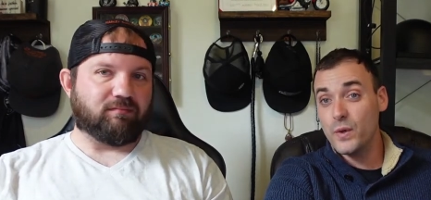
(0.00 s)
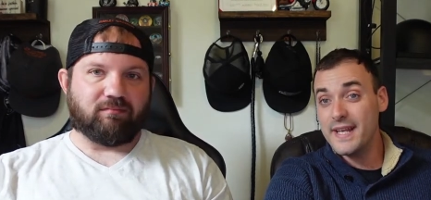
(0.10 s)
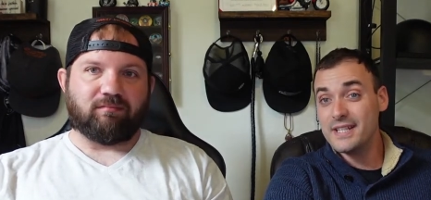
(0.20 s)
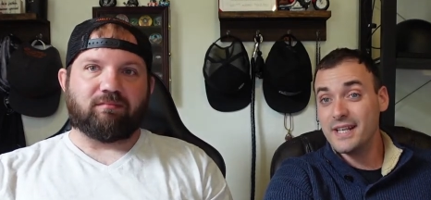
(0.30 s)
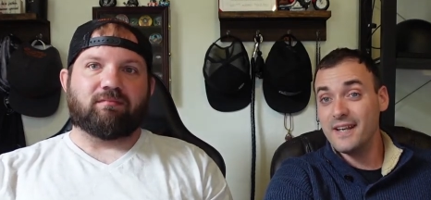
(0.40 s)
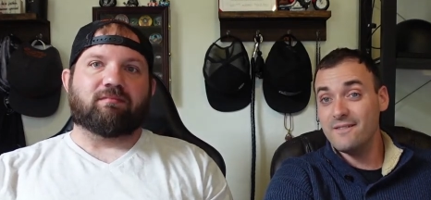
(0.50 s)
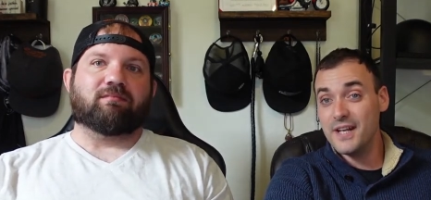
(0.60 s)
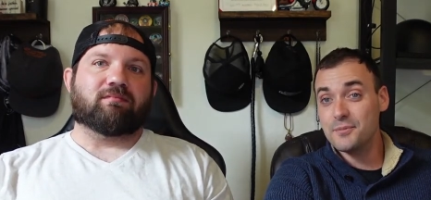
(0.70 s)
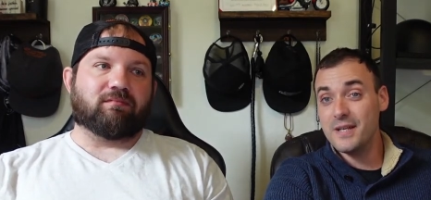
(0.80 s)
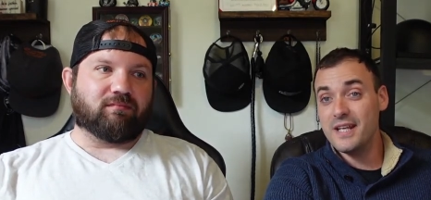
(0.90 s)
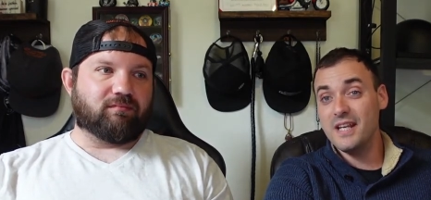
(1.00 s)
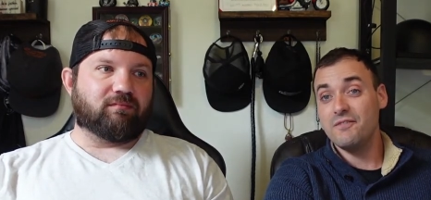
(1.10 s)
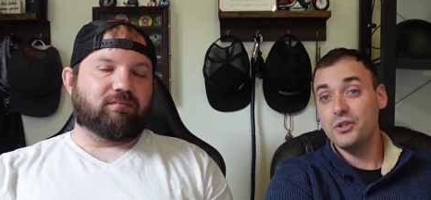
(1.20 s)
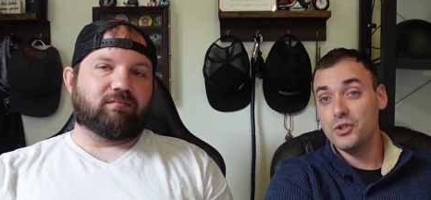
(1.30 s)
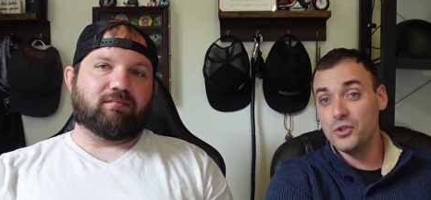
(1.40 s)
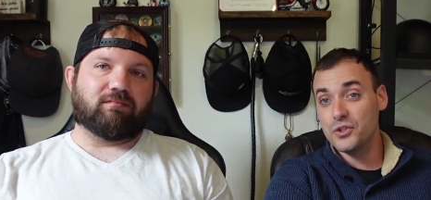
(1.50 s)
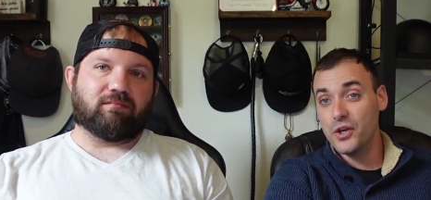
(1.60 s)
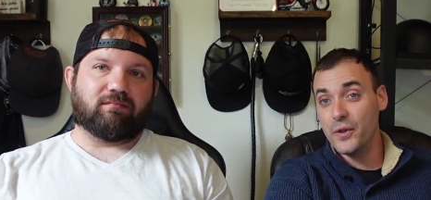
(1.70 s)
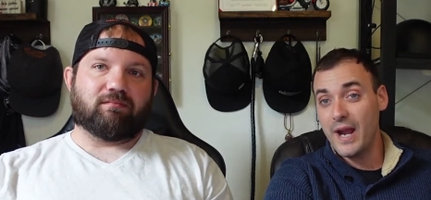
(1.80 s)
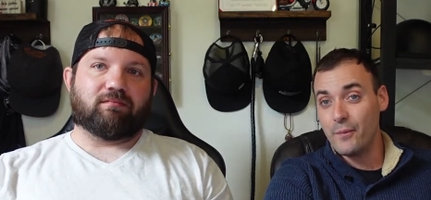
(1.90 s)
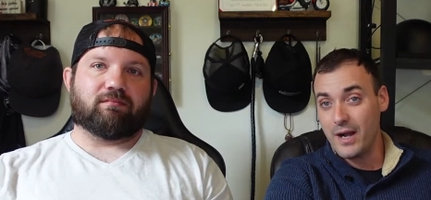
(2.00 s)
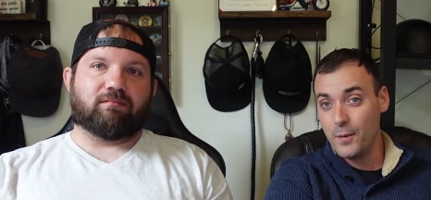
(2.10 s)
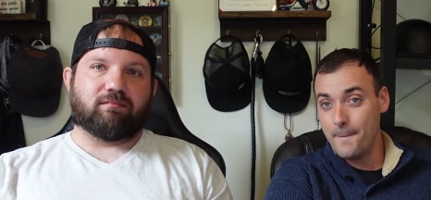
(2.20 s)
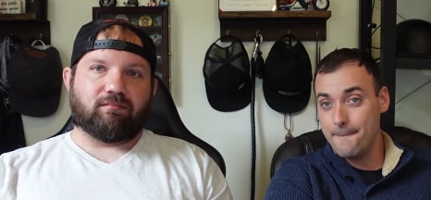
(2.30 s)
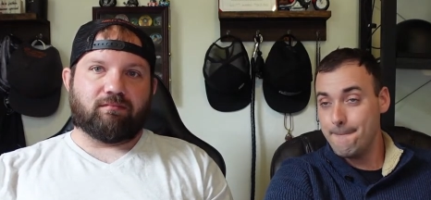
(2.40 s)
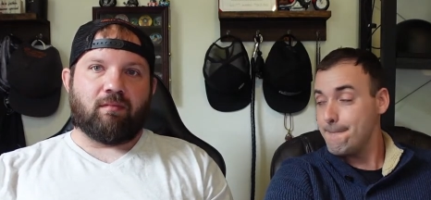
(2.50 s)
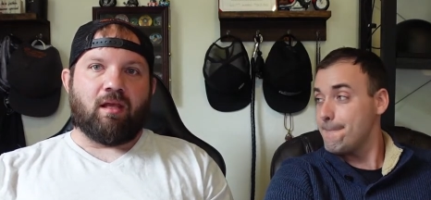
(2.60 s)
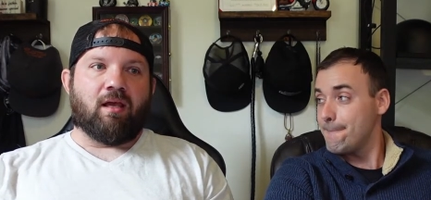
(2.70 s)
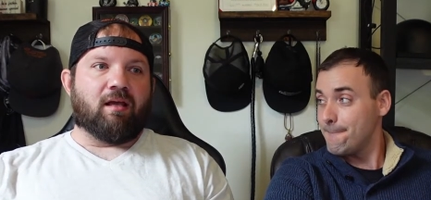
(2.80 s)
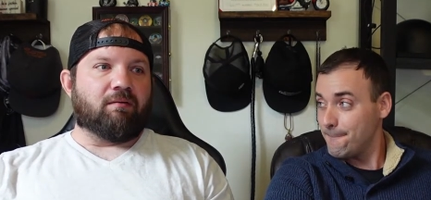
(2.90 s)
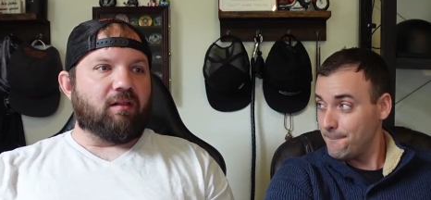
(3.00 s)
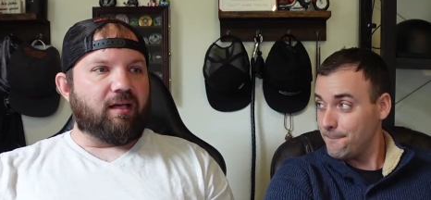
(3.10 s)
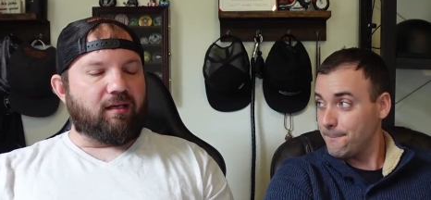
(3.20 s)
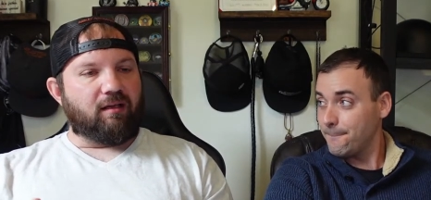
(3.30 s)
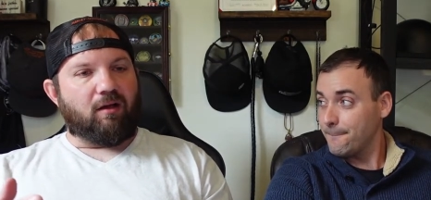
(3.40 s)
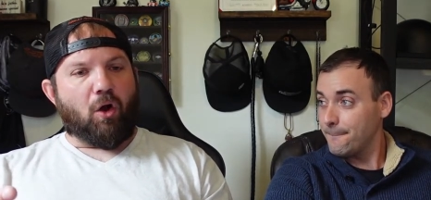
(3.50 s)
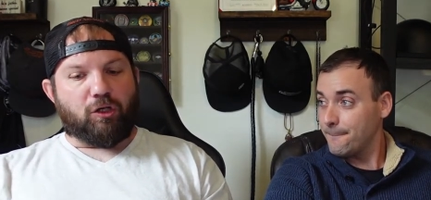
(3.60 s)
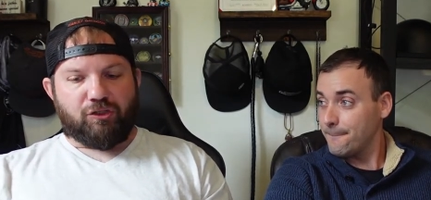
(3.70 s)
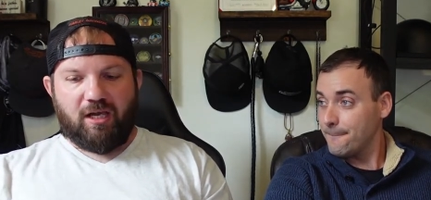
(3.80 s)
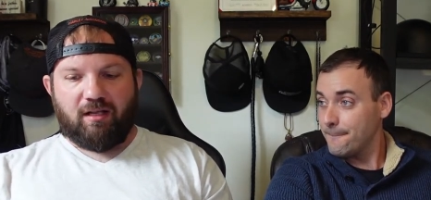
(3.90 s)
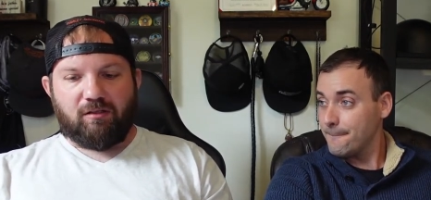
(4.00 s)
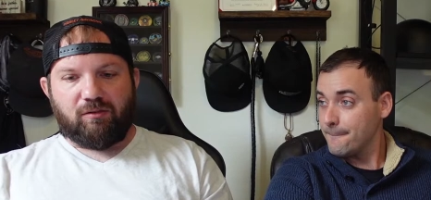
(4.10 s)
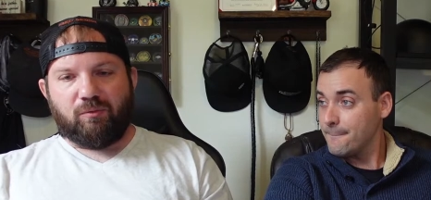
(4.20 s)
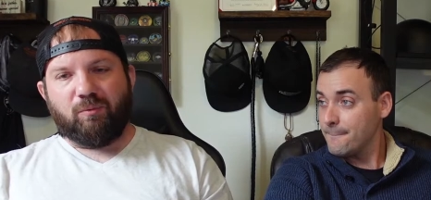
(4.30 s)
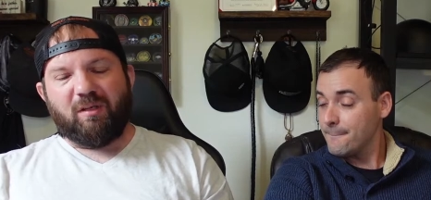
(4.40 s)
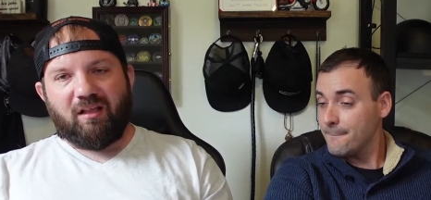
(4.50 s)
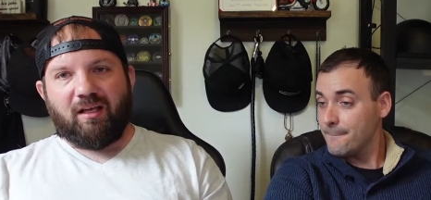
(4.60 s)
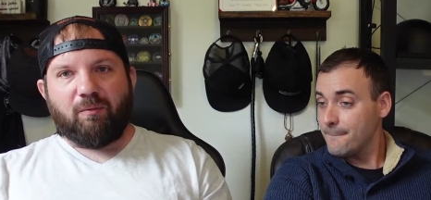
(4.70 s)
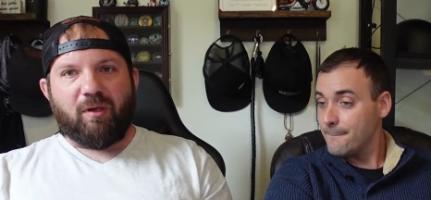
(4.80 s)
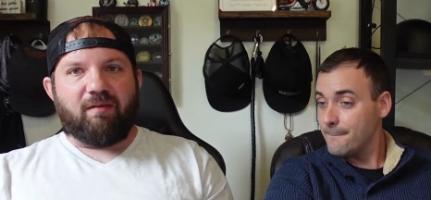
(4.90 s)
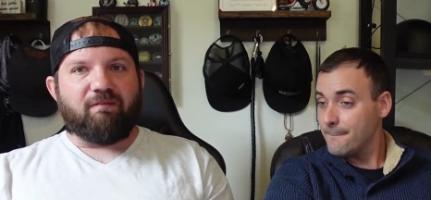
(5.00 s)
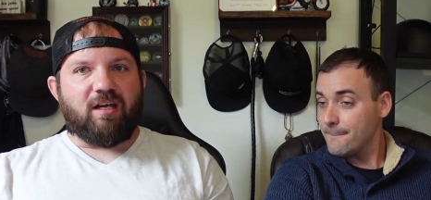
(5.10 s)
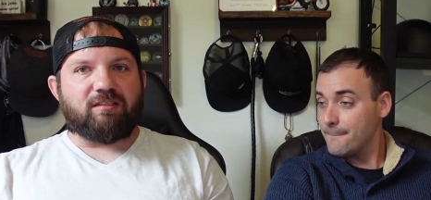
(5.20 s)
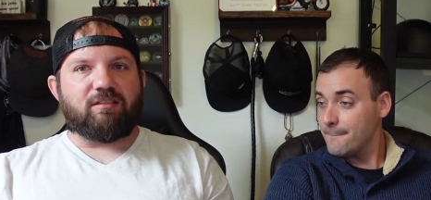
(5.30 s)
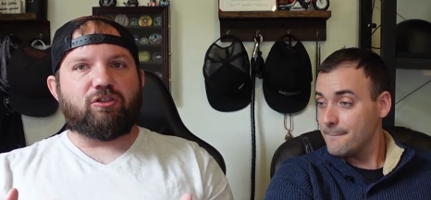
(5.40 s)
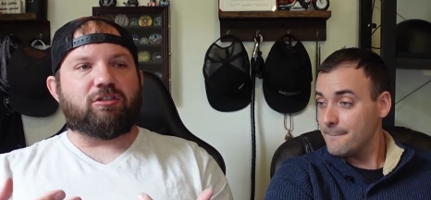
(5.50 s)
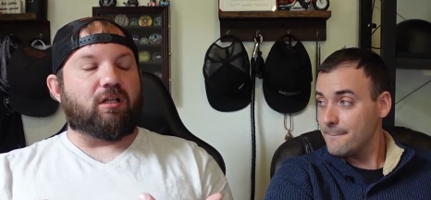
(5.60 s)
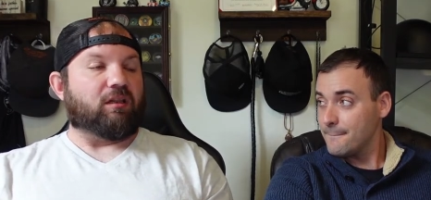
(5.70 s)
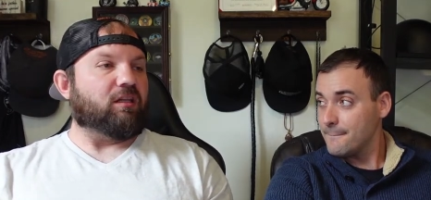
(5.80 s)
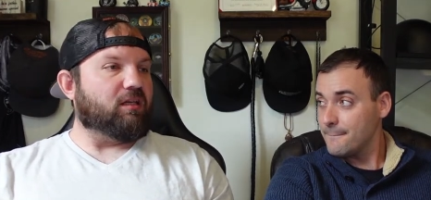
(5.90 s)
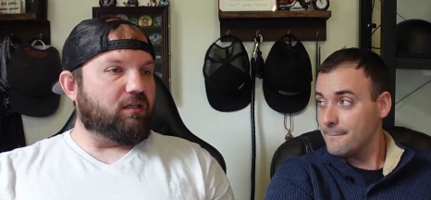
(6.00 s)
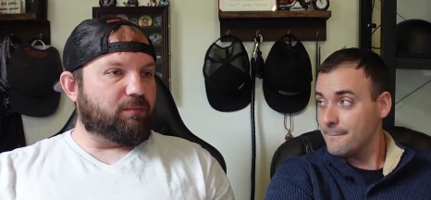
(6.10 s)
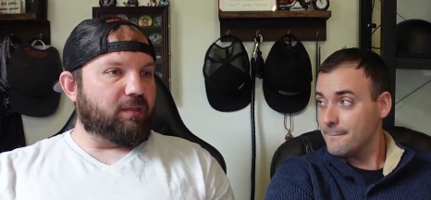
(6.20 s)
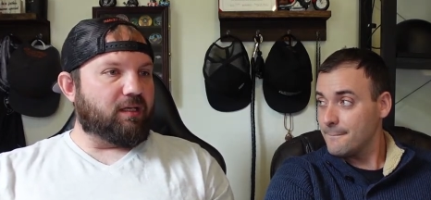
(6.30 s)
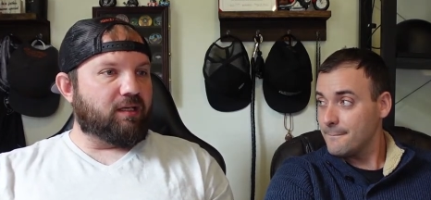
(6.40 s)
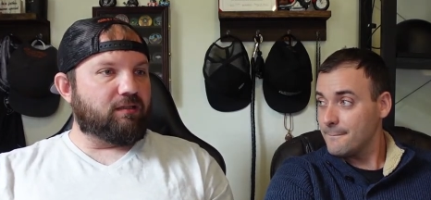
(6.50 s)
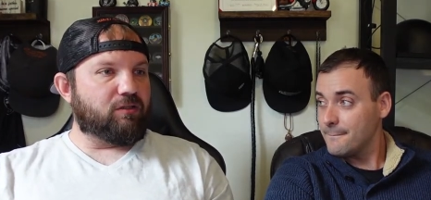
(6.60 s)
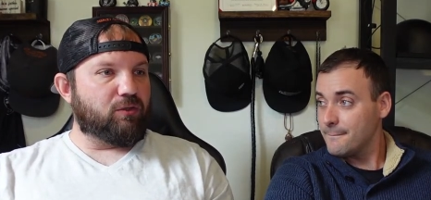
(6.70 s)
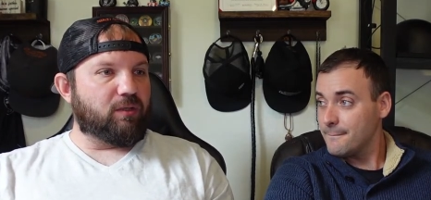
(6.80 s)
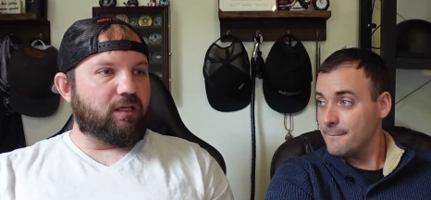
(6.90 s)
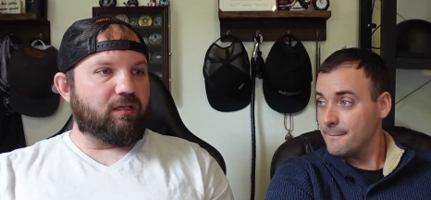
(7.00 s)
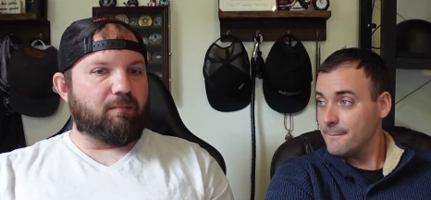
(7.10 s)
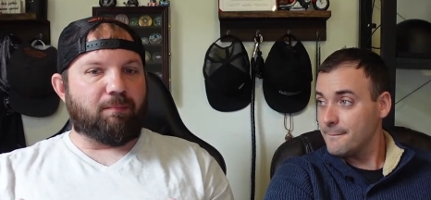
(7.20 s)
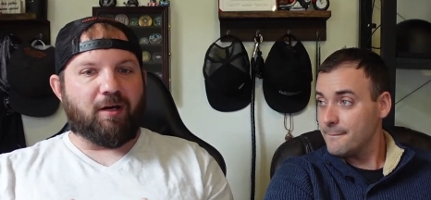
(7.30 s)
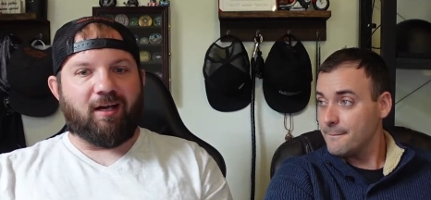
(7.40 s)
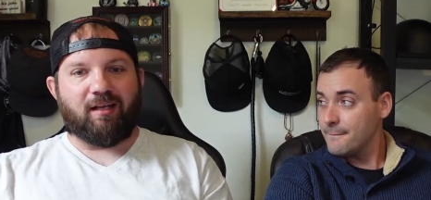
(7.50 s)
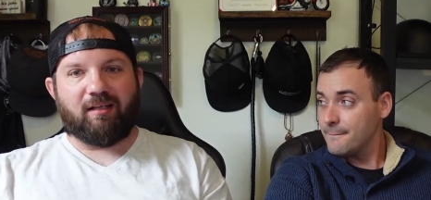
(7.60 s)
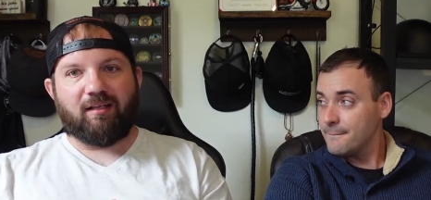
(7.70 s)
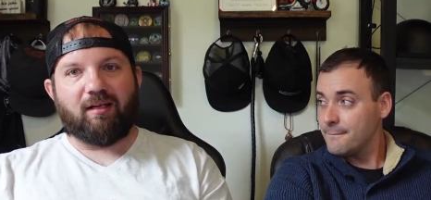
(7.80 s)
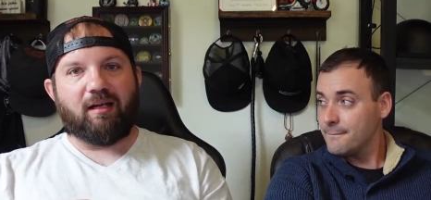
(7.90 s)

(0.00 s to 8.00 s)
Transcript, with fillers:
Speaker 1: risk investment if you choose to go that route.
Speaker 2: Like our channel, we like we invested just a little bit into it, but.